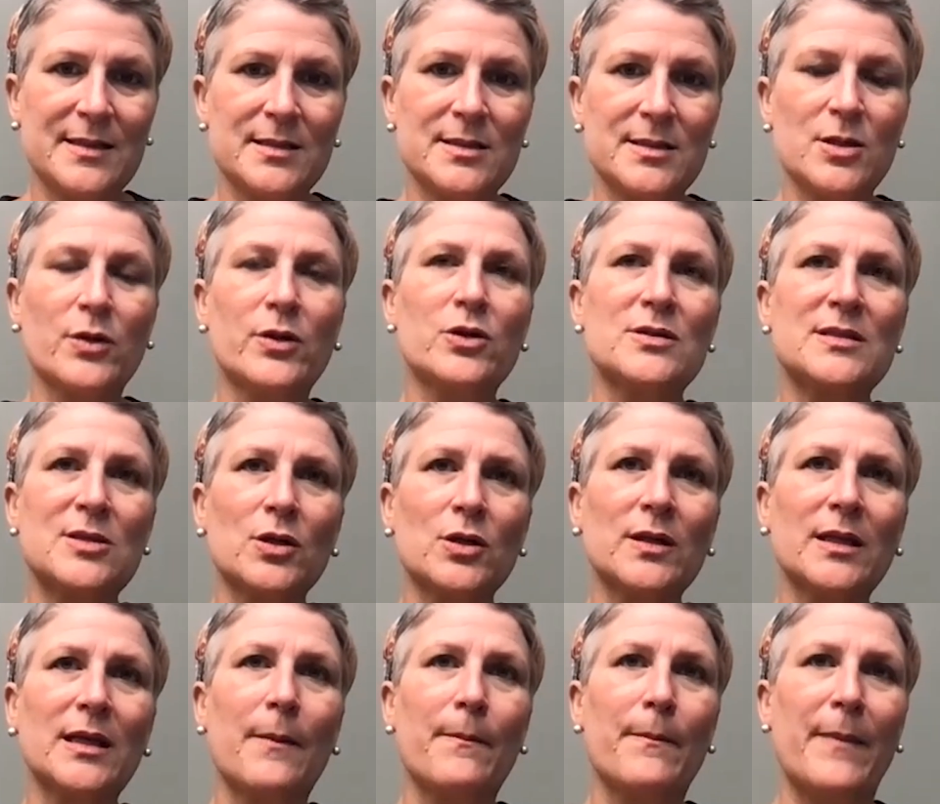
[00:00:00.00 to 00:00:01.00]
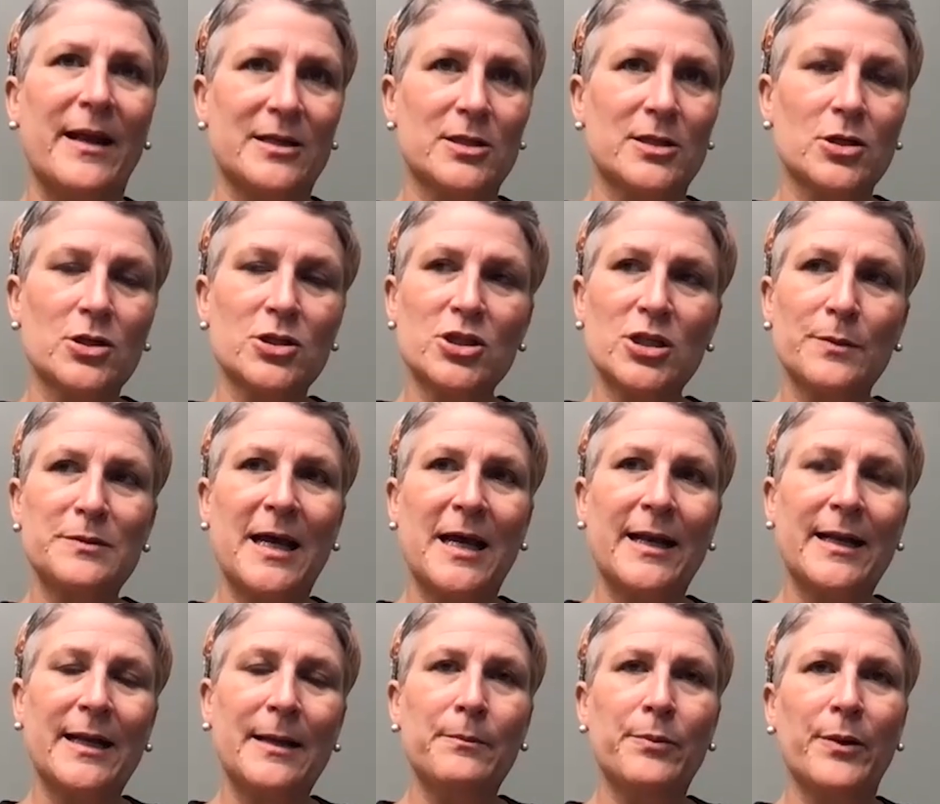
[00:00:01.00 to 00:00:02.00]
And so there's certainly a mentorship
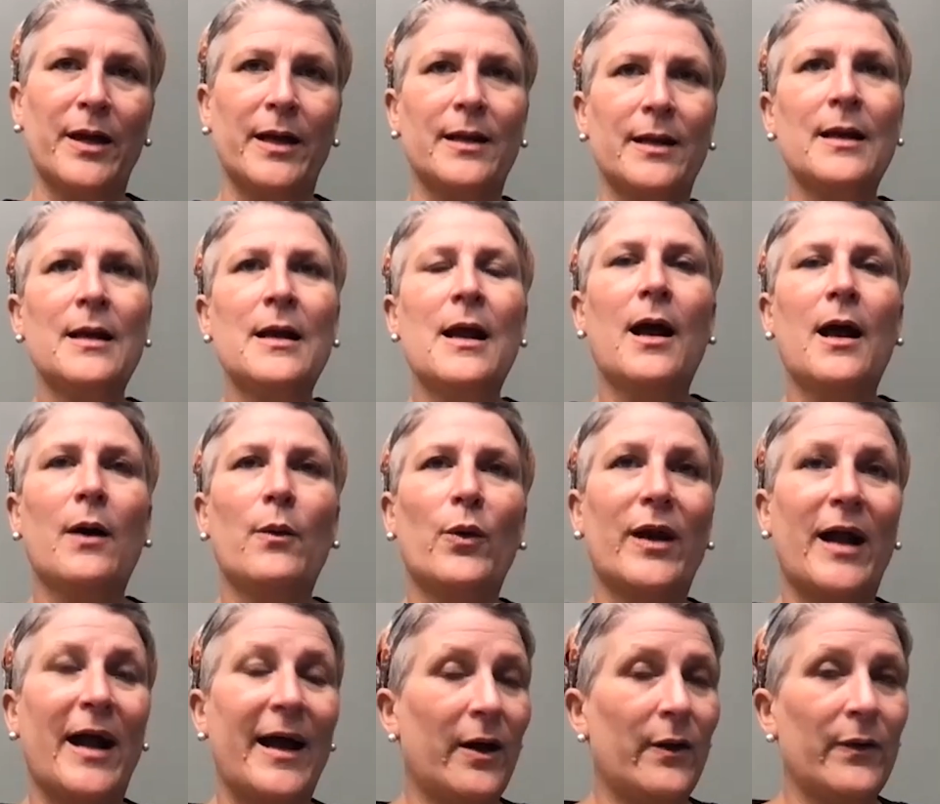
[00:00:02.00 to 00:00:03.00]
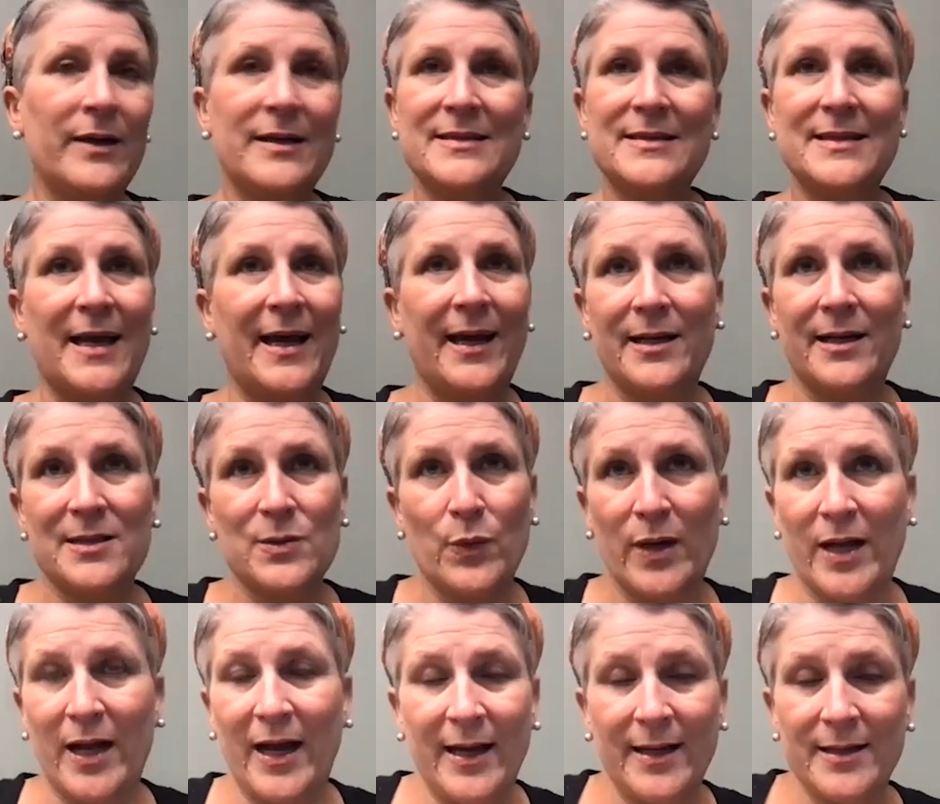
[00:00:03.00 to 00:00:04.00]
tenet, but what I always say, and it's
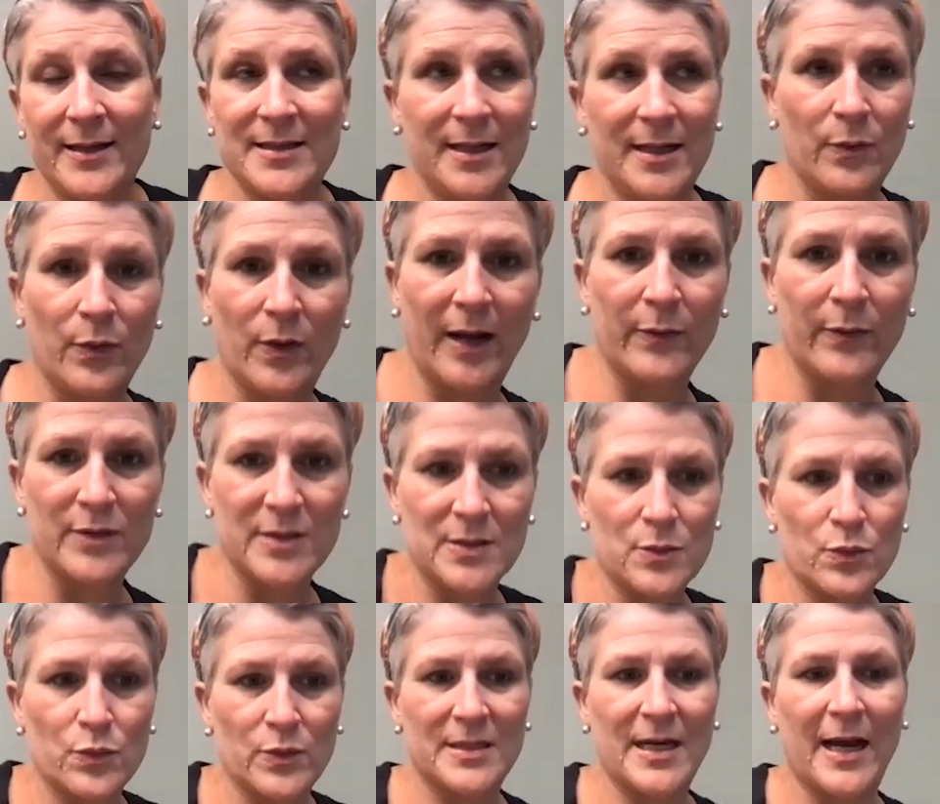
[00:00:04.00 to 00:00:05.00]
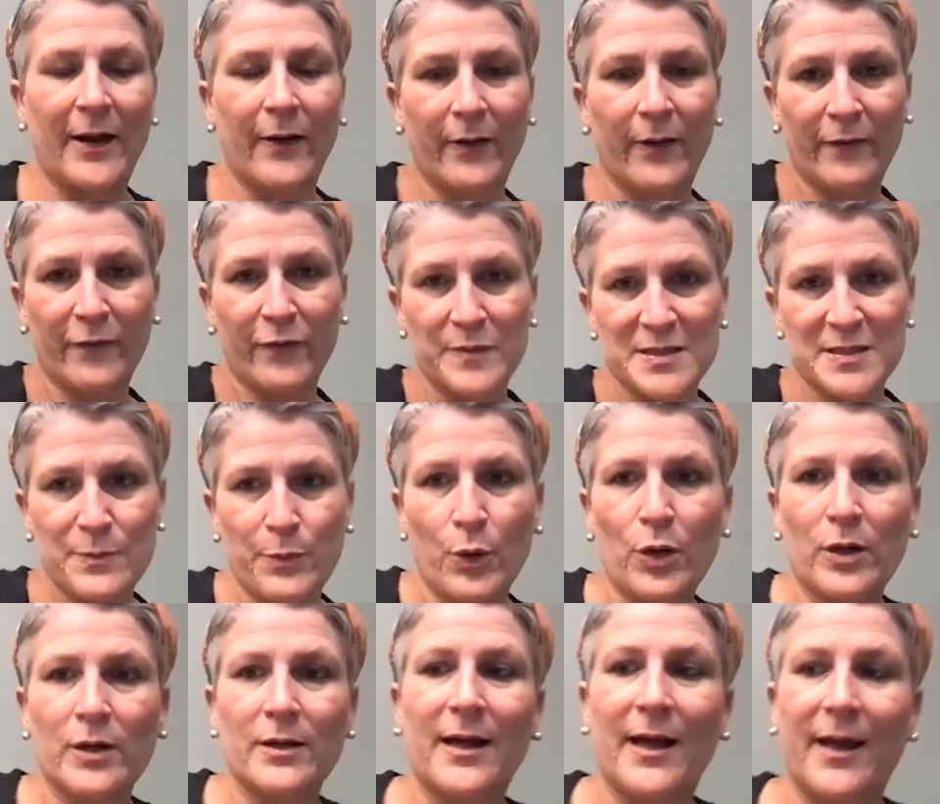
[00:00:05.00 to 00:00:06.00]
what I did when I was retiring from
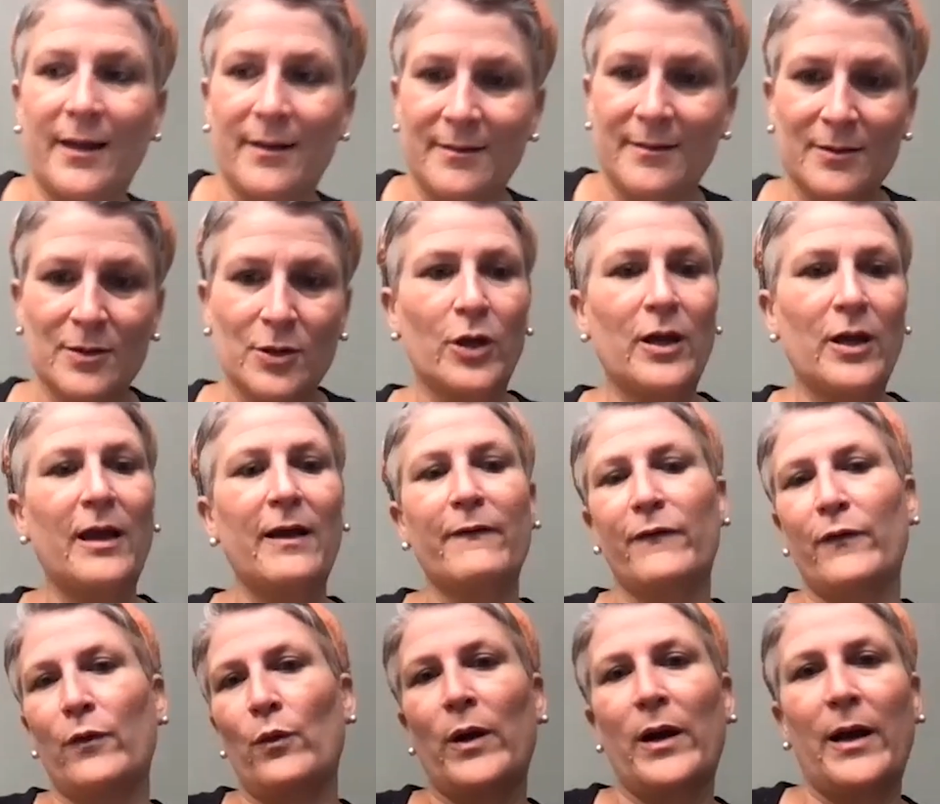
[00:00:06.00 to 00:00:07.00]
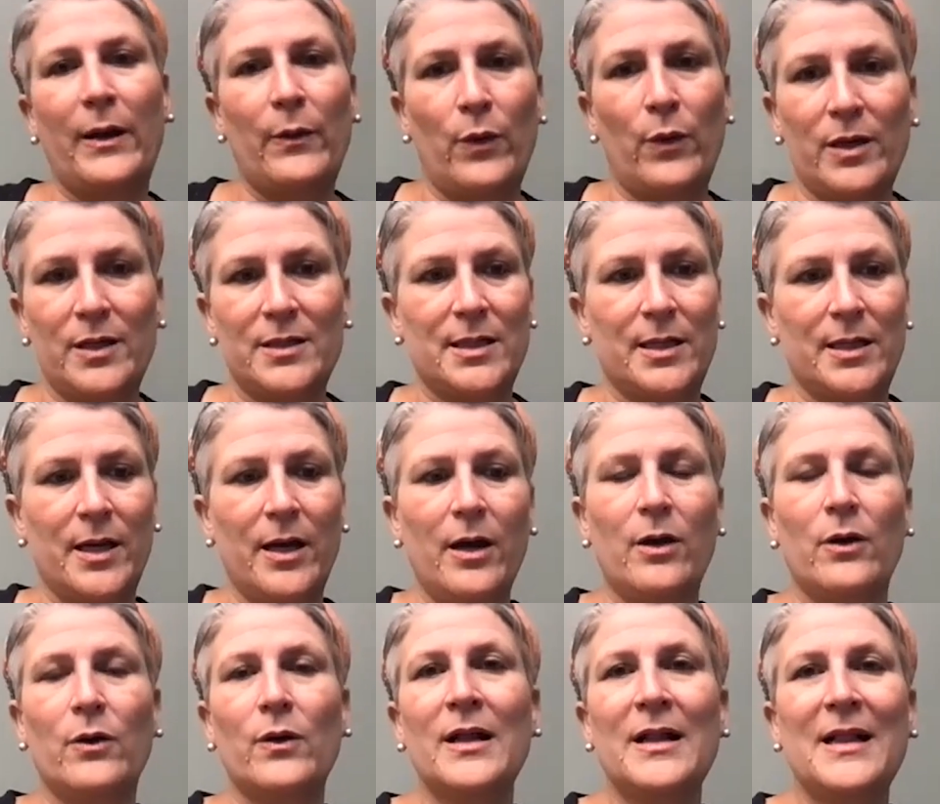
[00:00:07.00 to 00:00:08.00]
sport and looking for where I wanted to
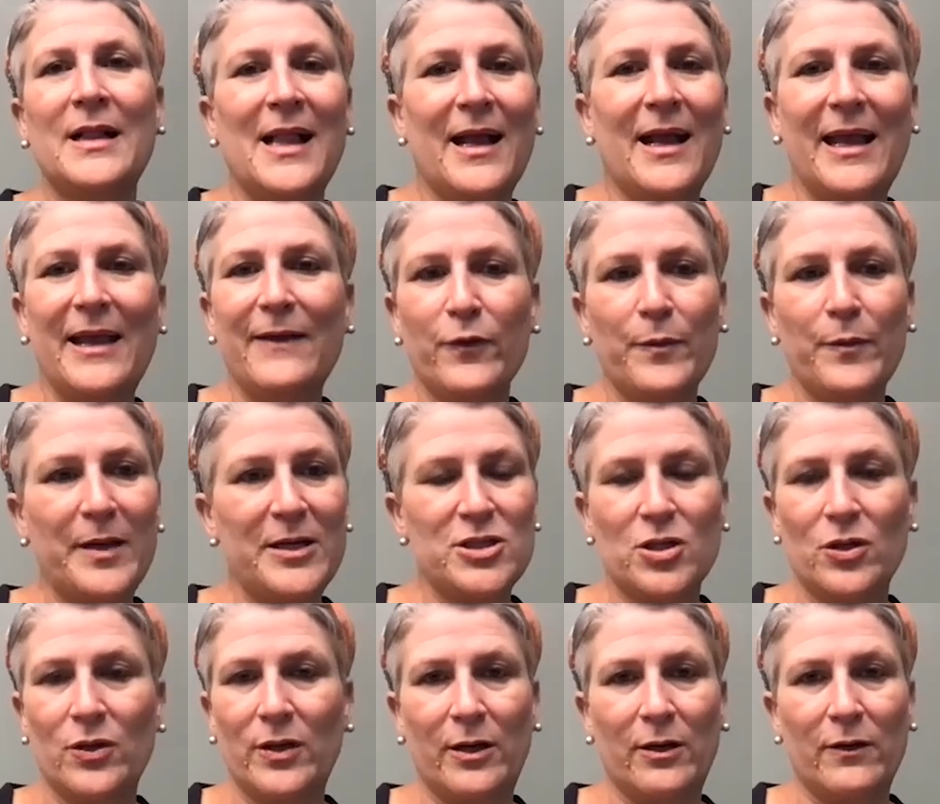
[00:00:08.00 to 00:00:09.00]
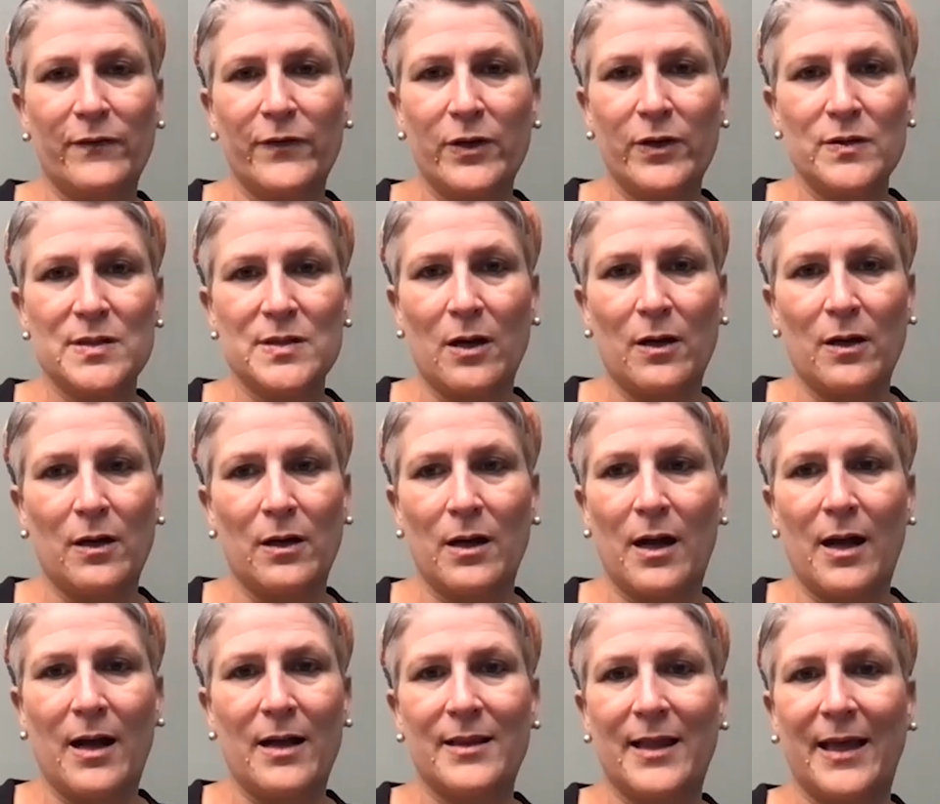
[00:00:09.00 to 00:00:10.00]
go, informational interviews are
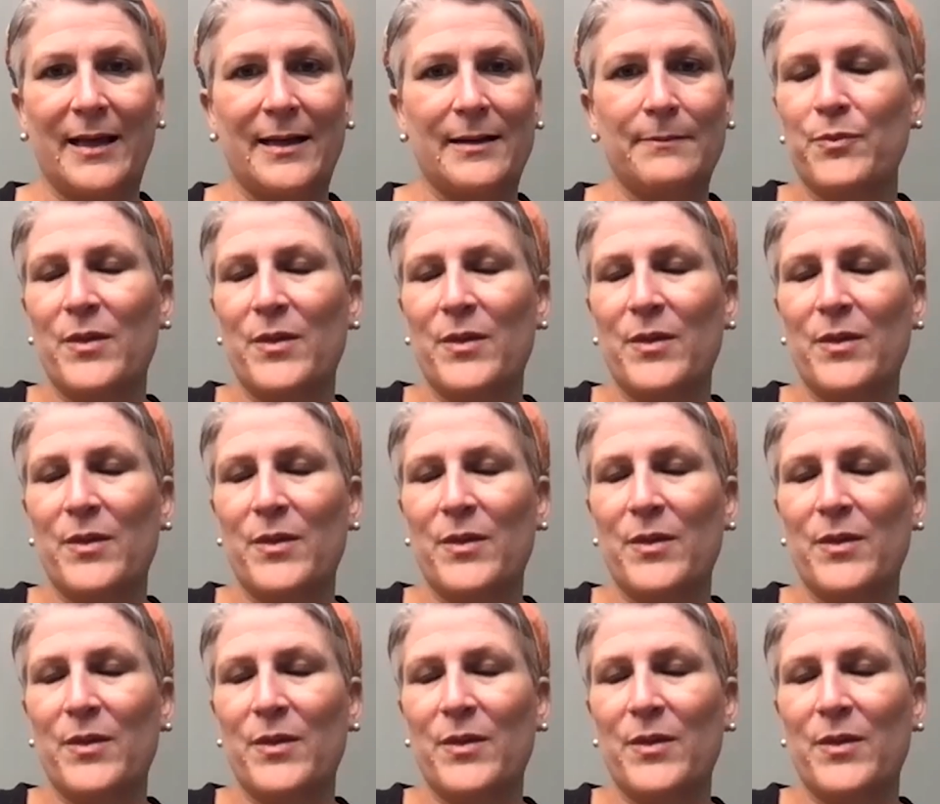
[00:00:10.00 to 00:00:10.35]
like,